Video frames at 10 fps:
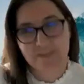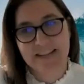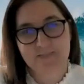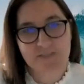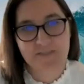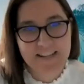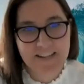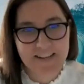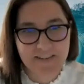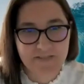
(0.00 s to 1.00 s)
and Creative Director
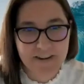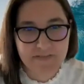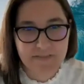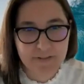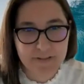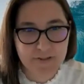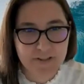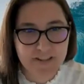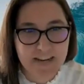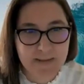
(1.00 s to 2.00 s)
here at Rare
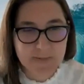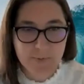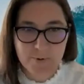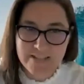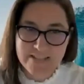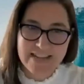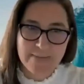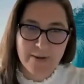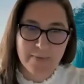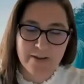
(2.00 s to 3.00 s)
Revolution, and I'm supported today
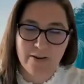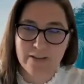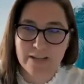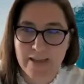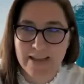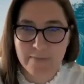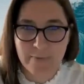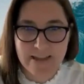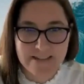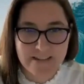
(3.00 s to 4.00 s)
by my colleague Becky
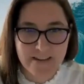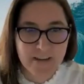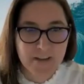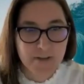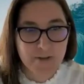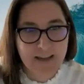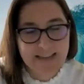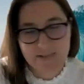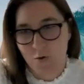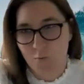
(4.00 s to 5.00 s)
Pender, who,
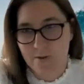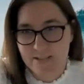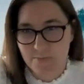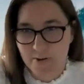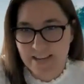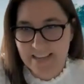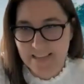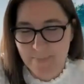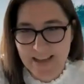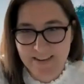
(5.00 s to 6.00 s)
as always, is working in the
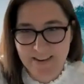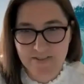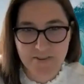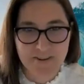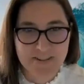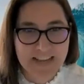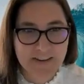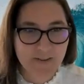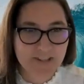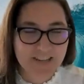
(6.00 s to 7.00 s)
background on our
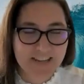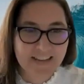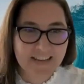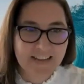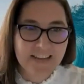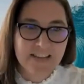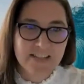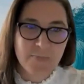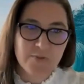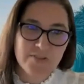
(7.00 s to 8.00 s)
technology.
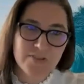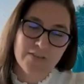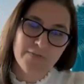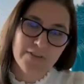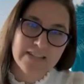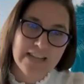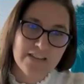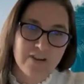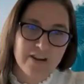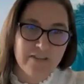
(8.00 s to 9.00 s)
Sponsorship for
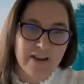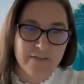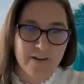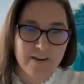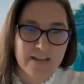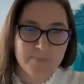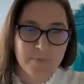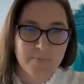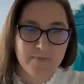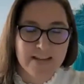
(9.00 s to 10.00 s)
today's Rare Rev-inar has been
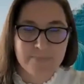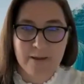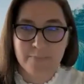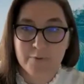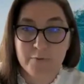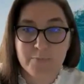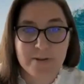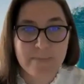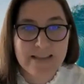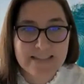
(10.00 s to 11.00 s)
provided by Blueprint
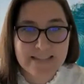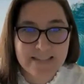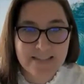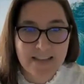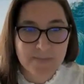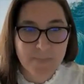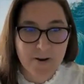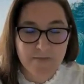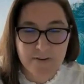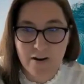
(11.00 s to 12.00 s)
Medicines as part
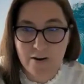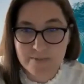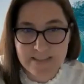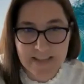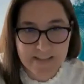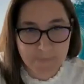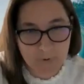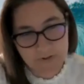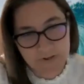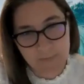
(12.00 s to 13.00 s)
of an arm's length
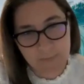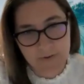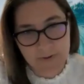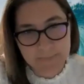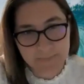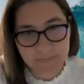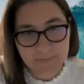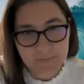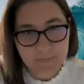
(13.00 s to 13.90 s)
sponsorship agreement.